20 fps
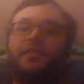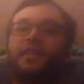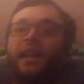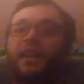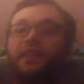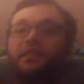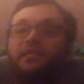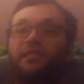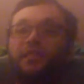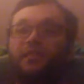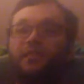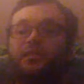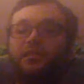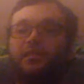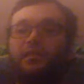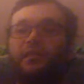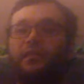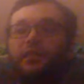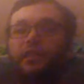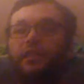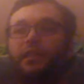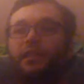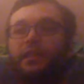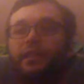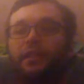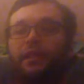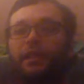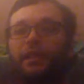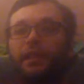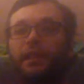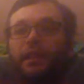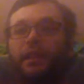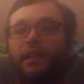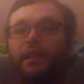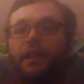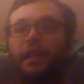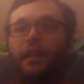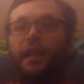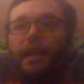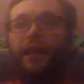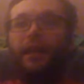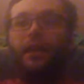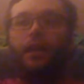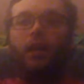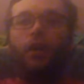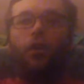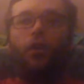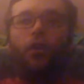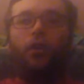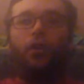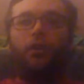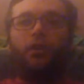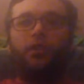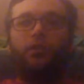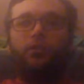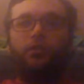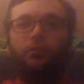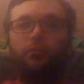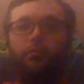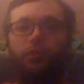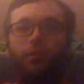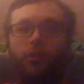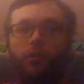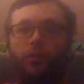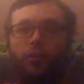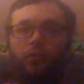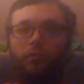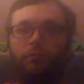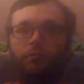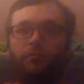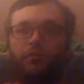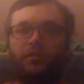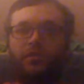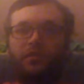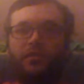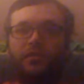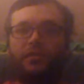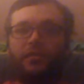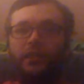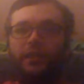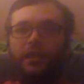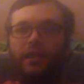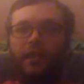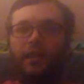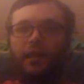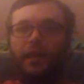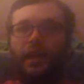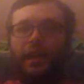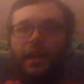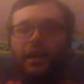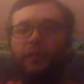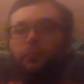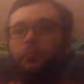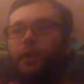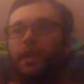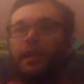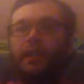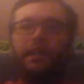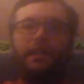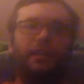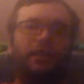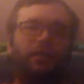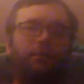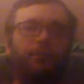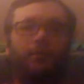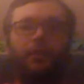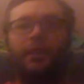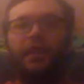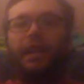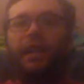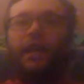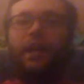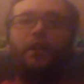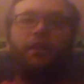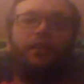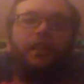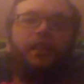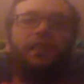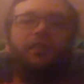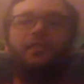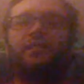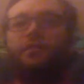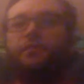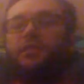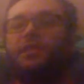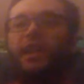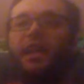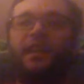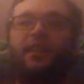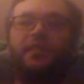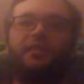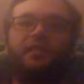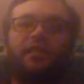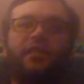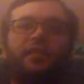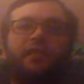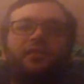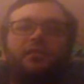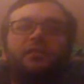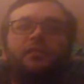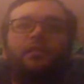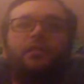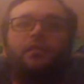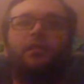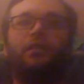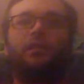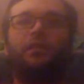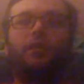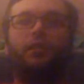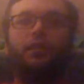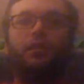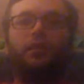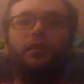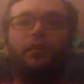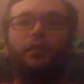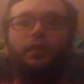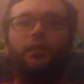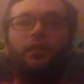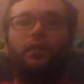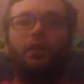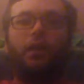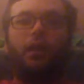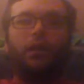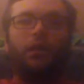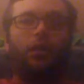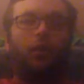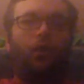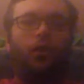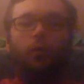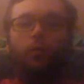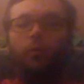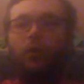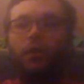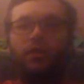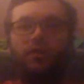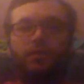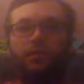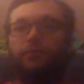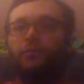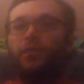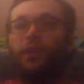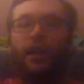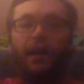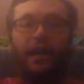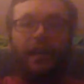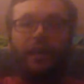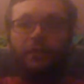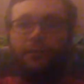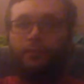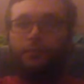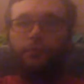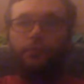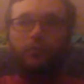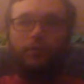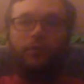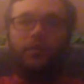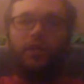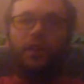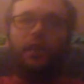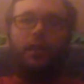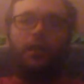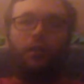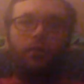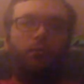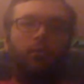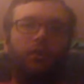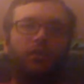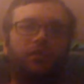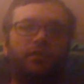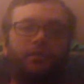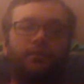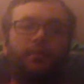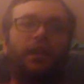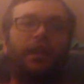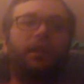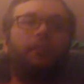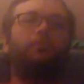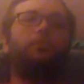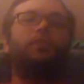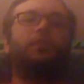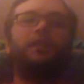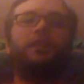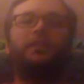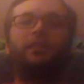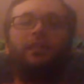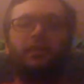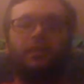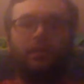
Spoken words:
Texas, and all the group homes in many different areas of Texas and all walks of life, well, not all walks of life, but